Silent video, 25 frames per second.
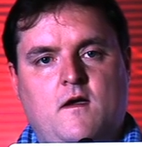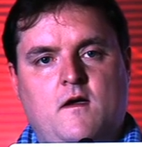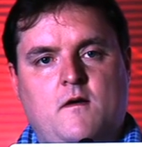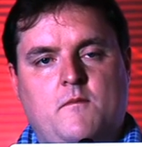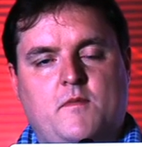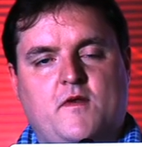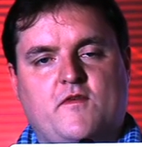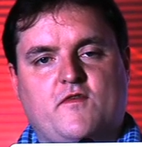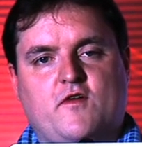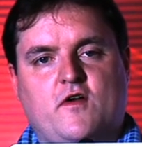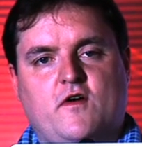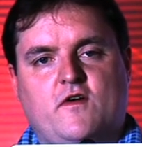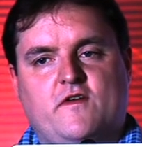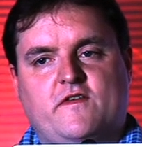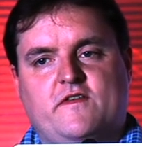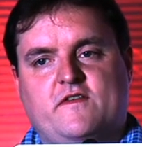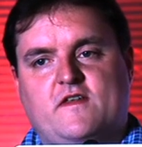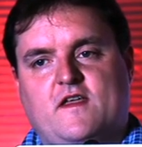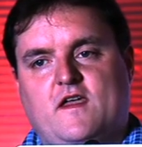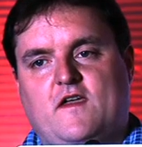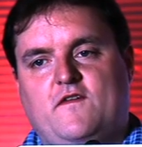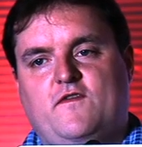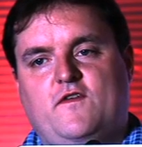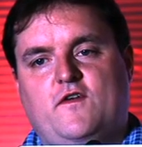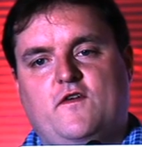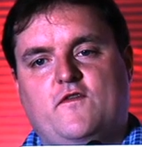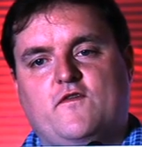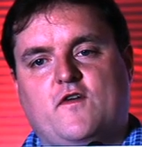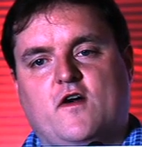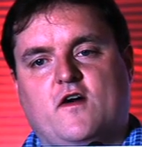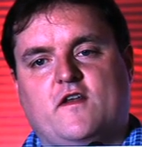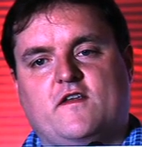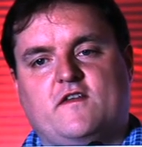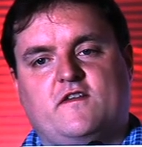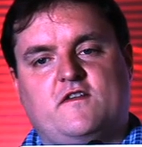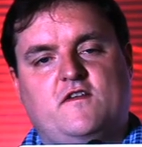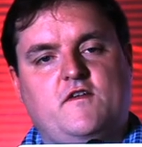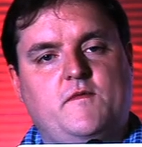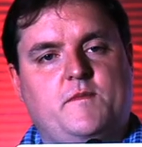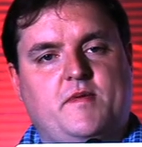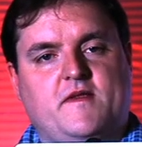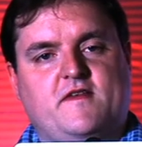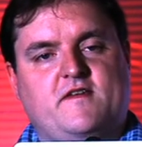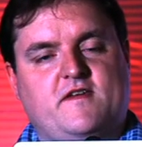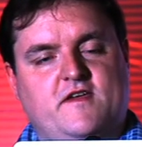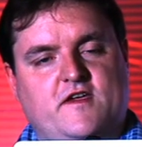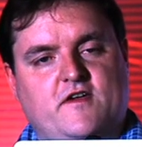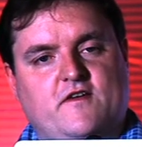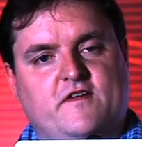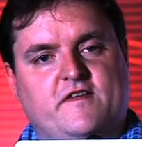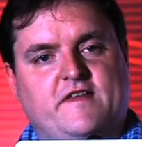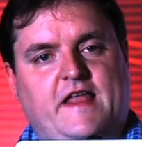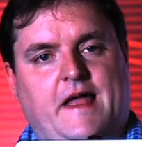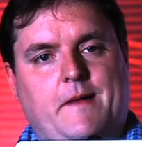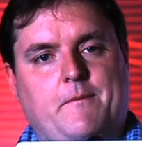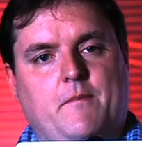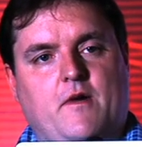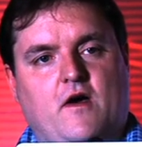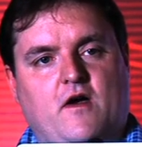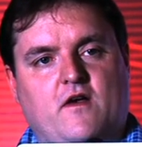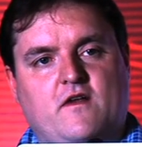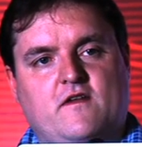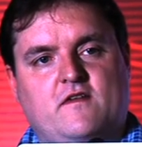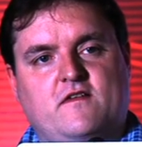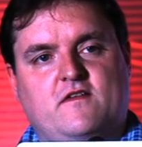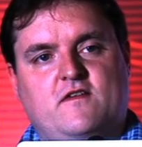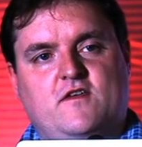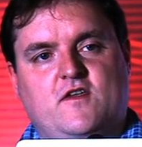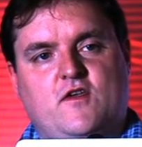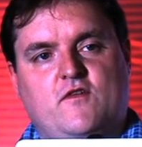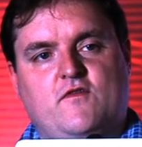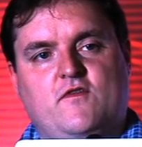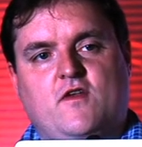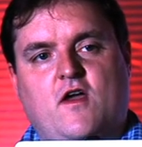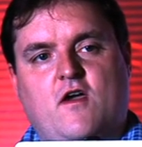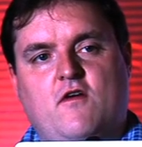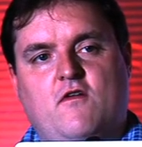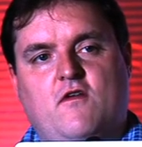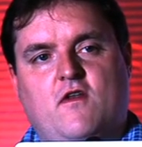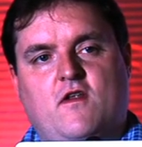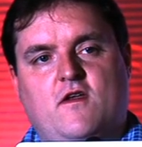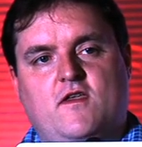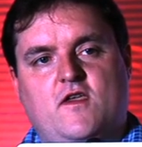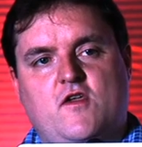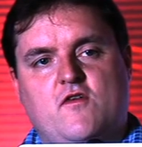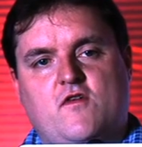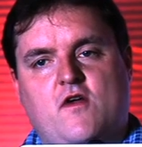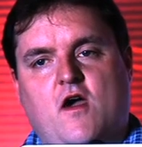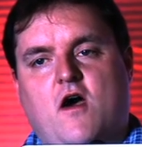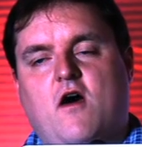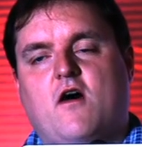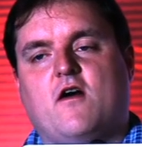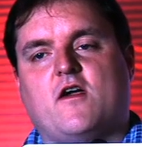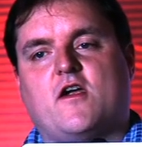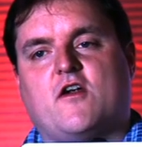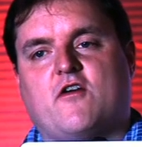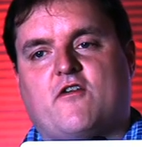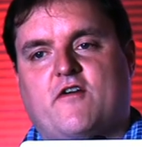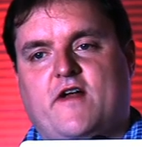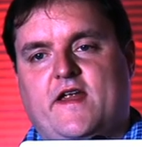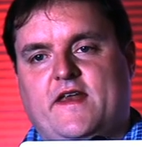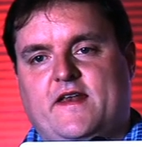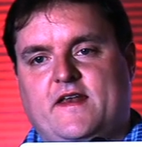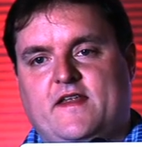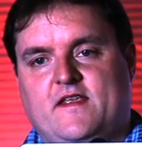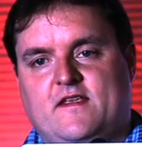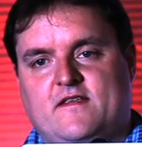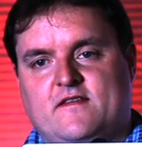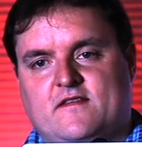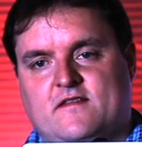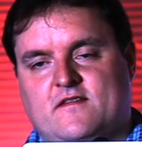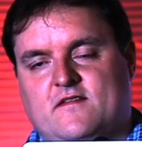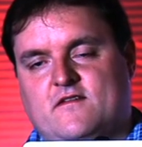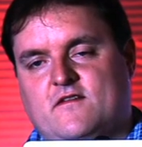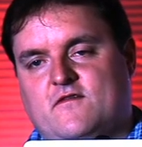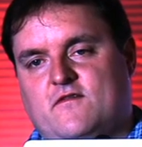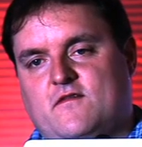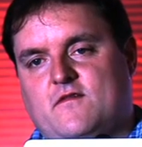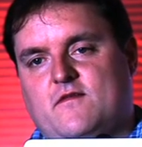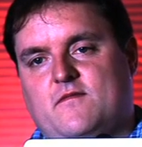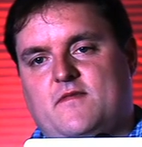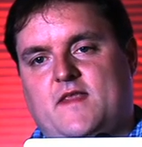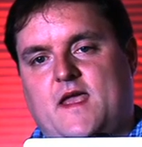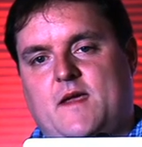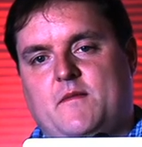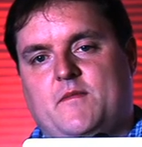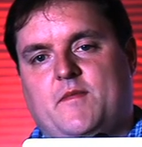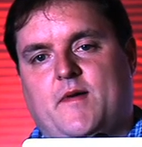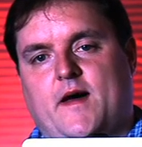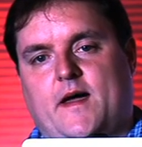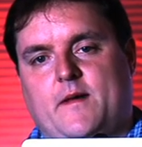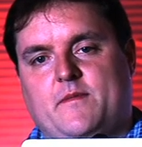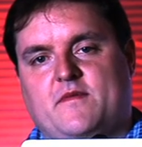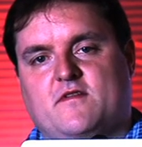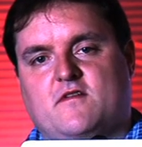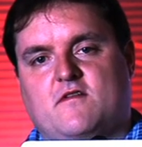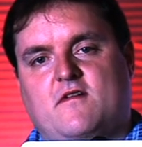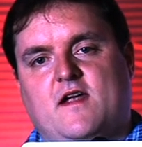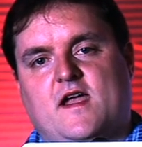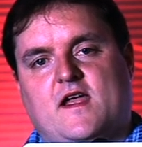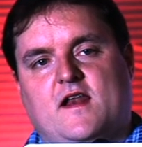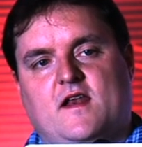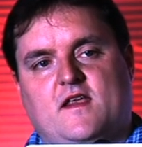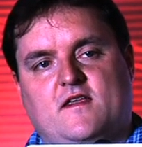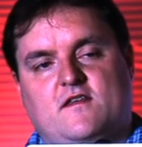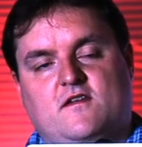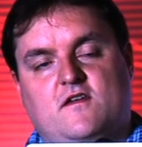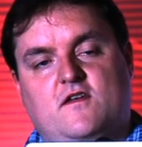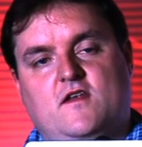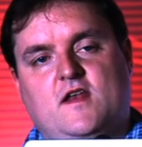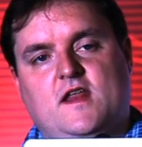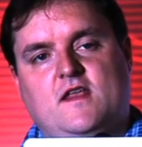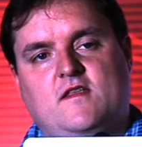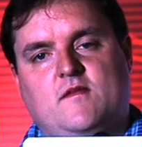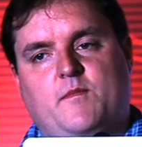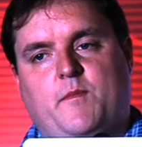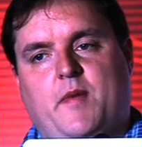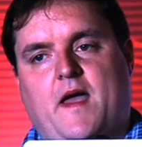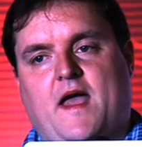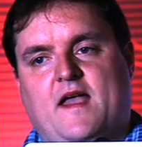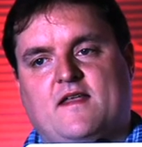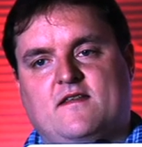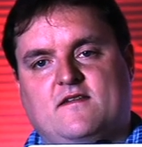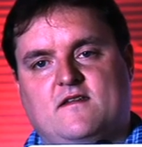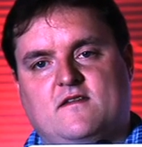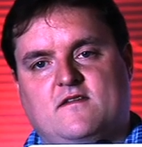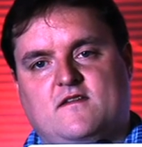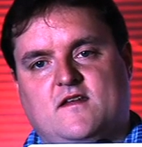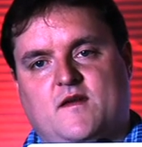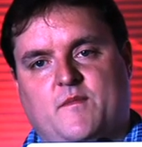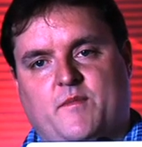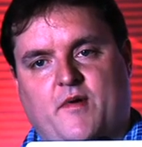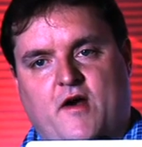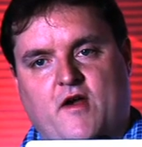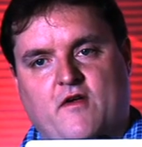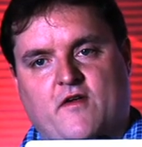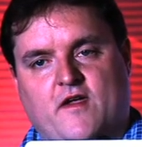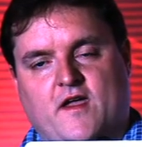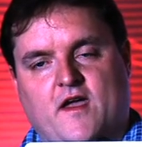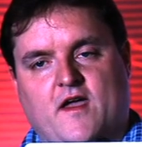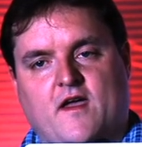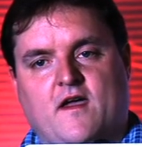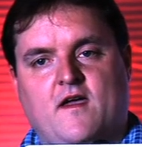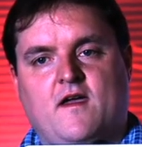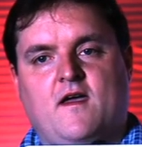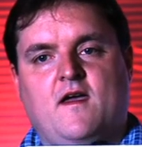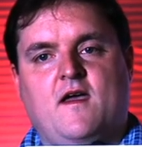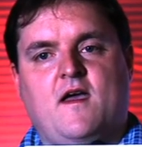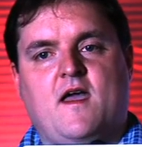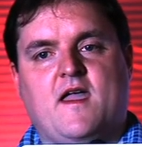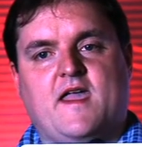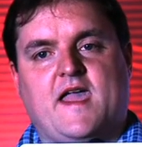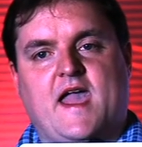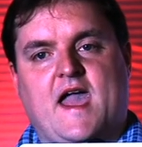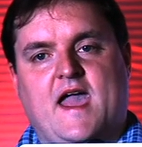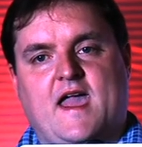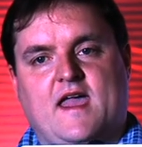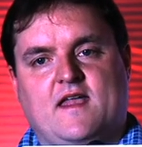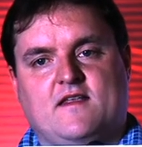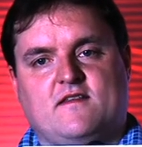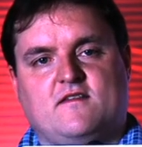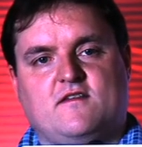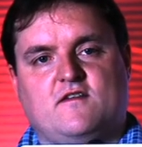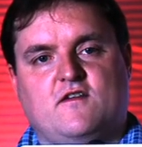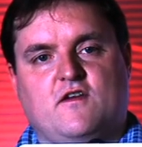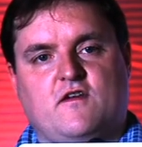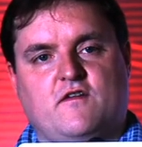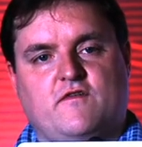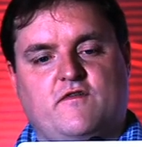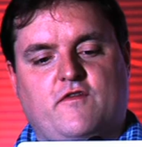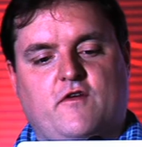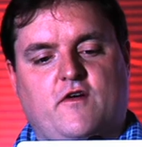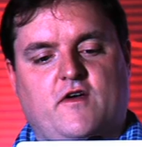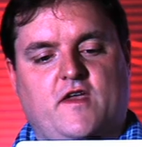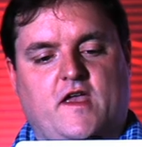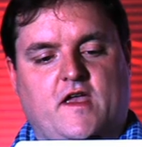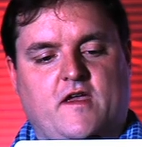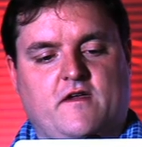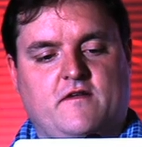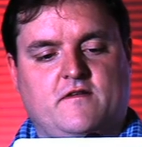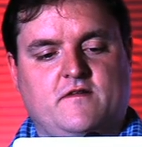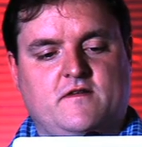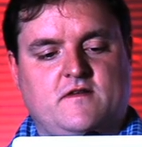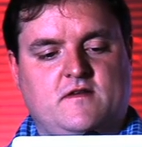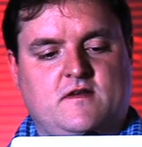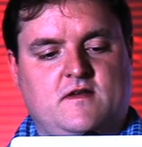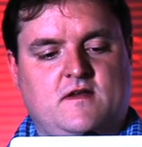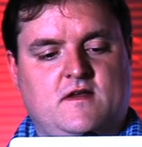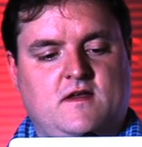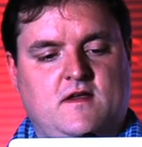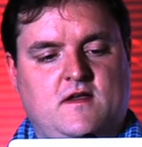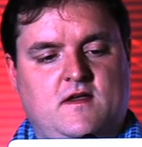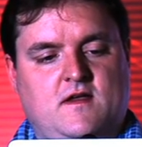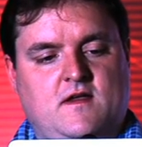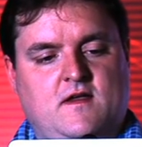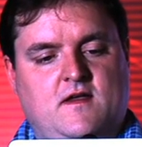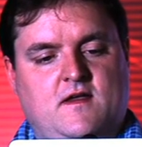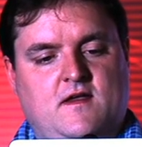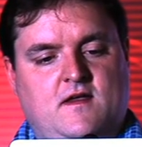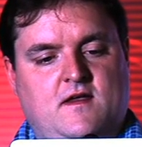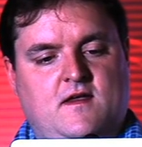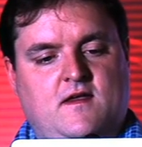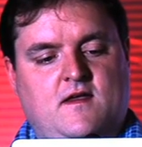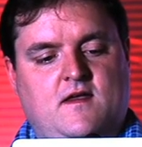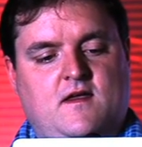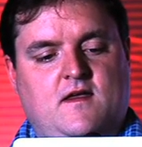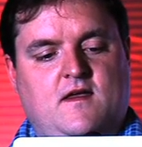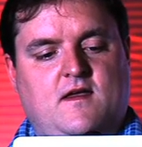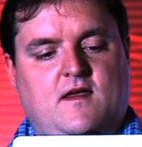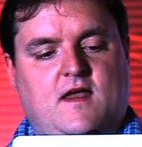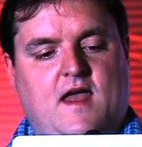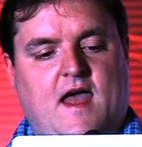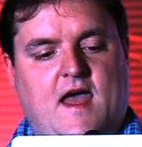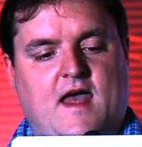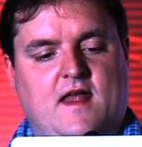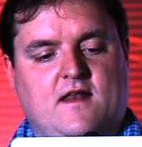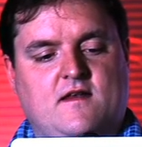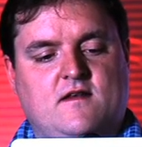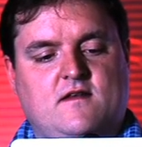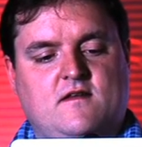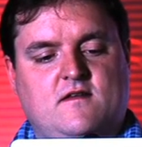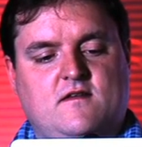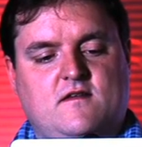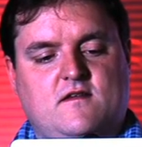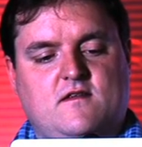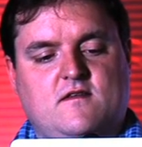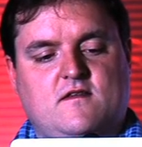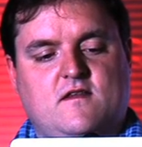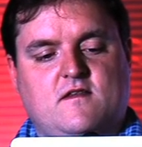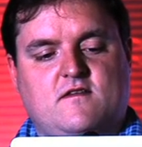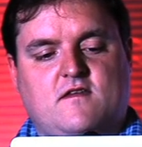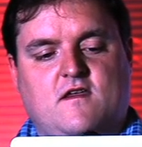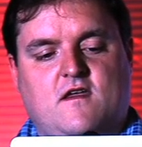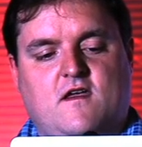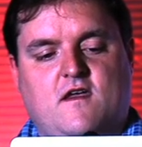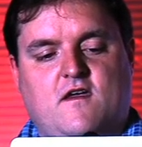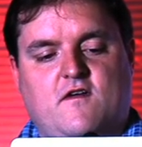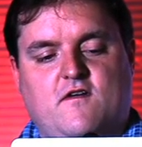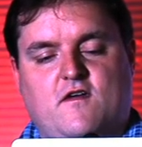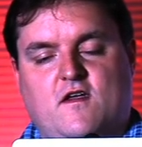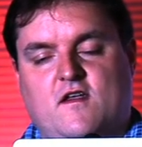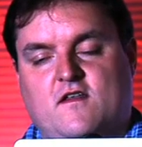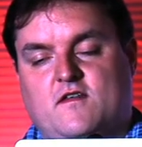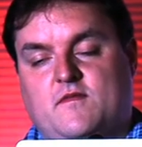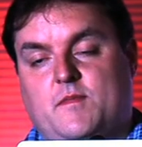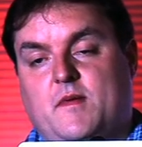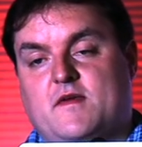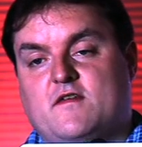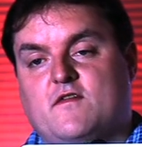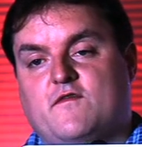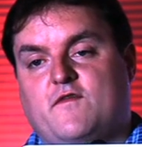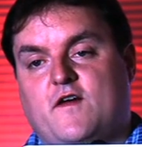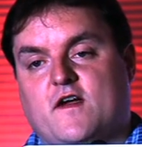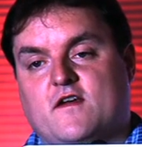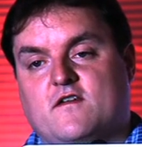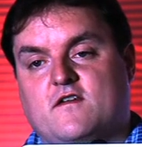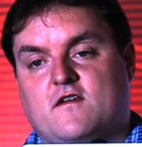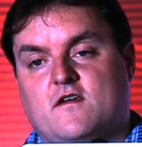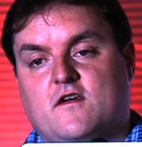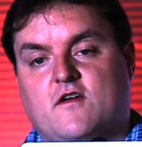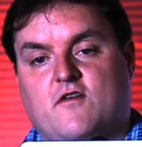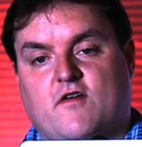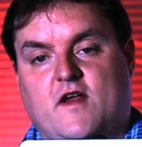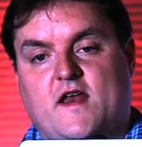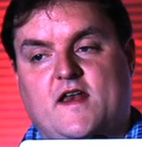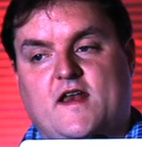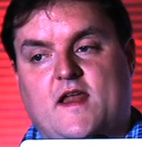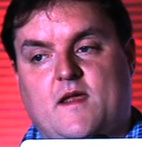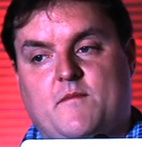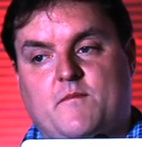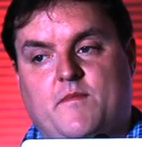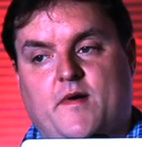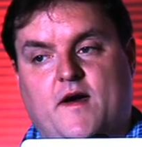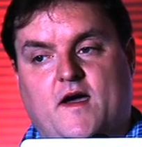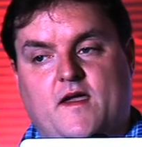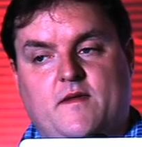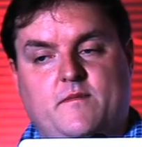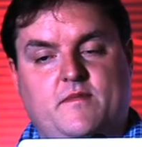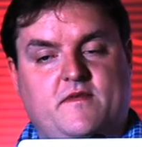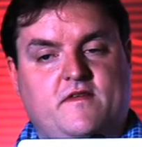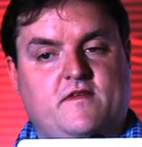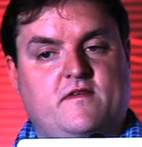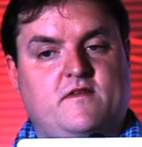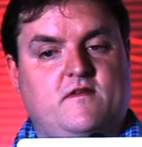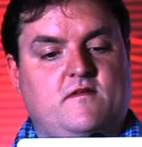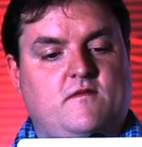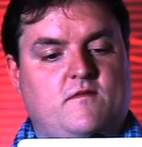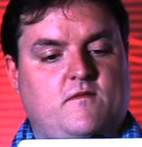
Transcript: But of course, if you've got a super secure sandbox, you know you can't create these named pipes directly. So you need to pass it to the broker and get it to do it for you. And there's a special function, CreateNamed pipes,